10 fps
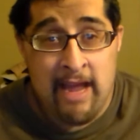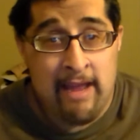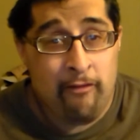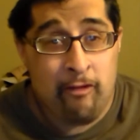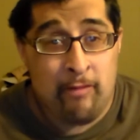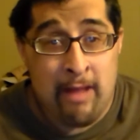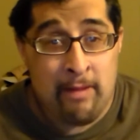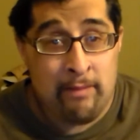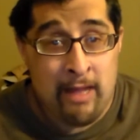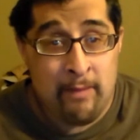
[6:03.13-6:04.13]
guy ever, blah
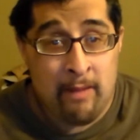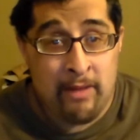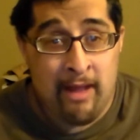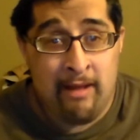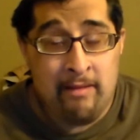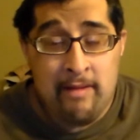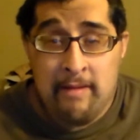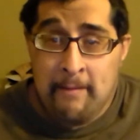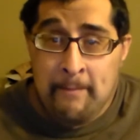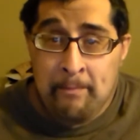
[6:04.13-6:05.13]
blah blah blah blah.
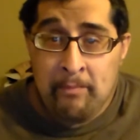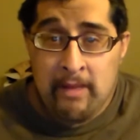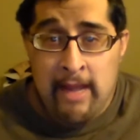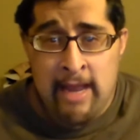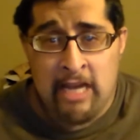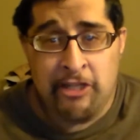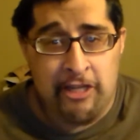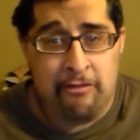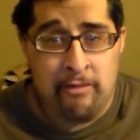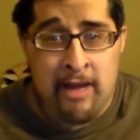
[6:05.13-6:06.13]
And I
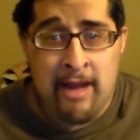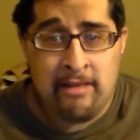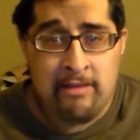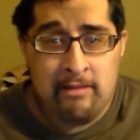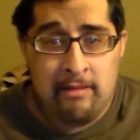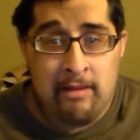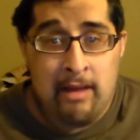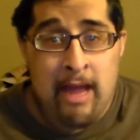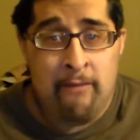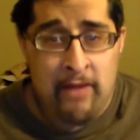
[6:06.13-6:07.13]
shit you not,
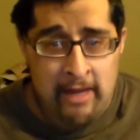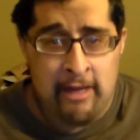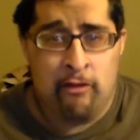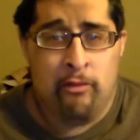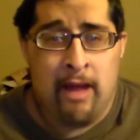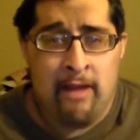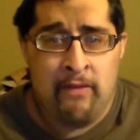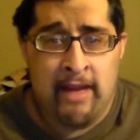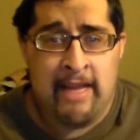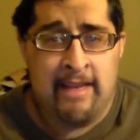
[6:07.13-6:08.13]
I think you, I
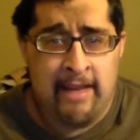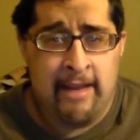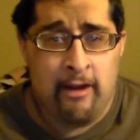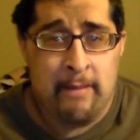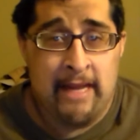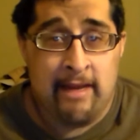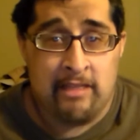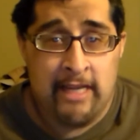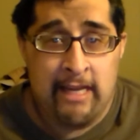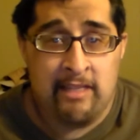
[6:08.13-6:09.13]
think he did hear me
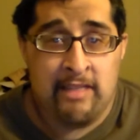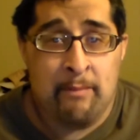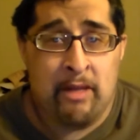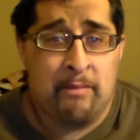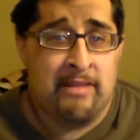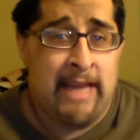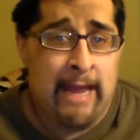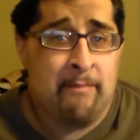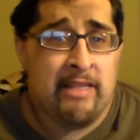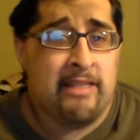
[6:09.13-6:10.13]
because he stepped up his
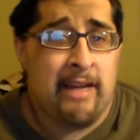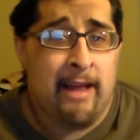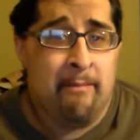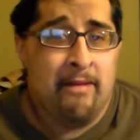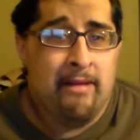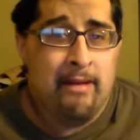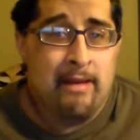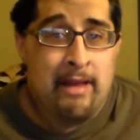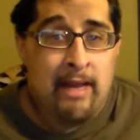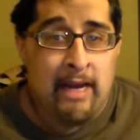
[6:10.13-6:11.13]
game this time
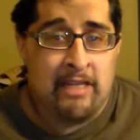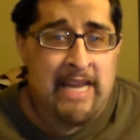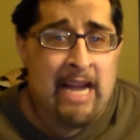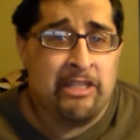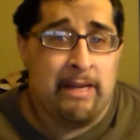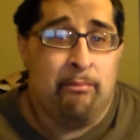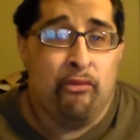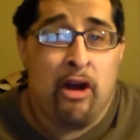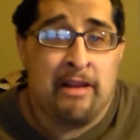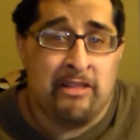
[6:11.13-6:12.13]
because he actually
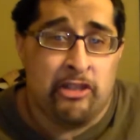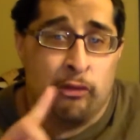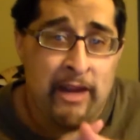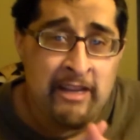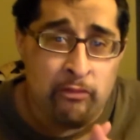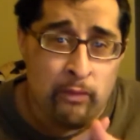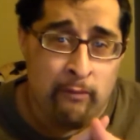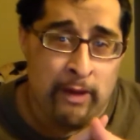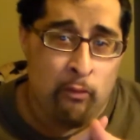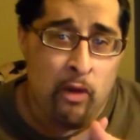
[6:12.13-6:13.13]
brought us drinks
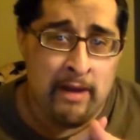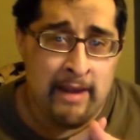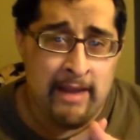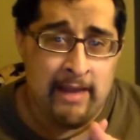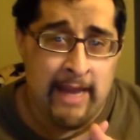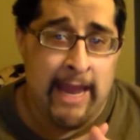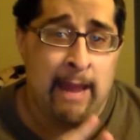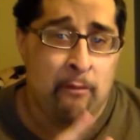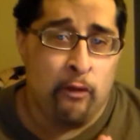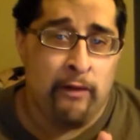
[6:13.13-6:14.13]
when we wanted it. He
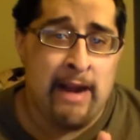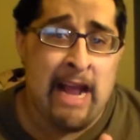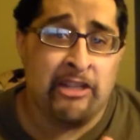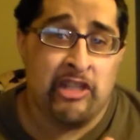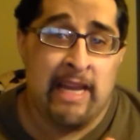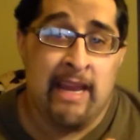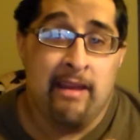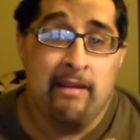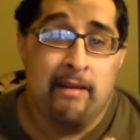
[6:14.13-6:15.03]
came over and actually